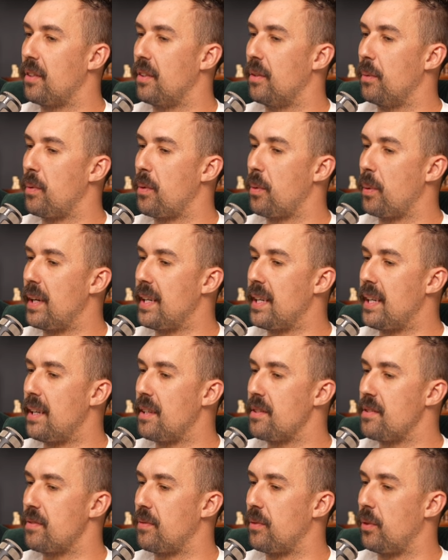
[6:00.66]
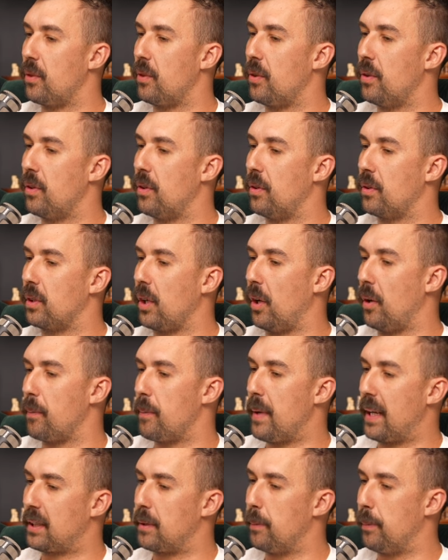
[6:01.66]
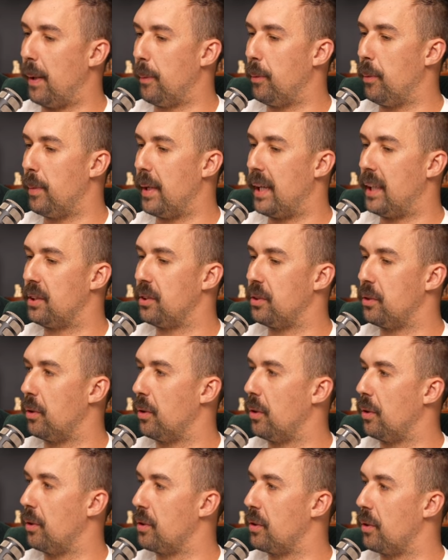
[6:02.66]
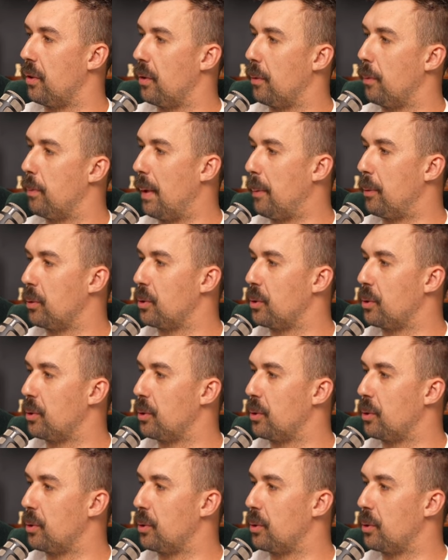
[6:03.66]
three years for going back to Bubble Bash, your, yeah. your bubble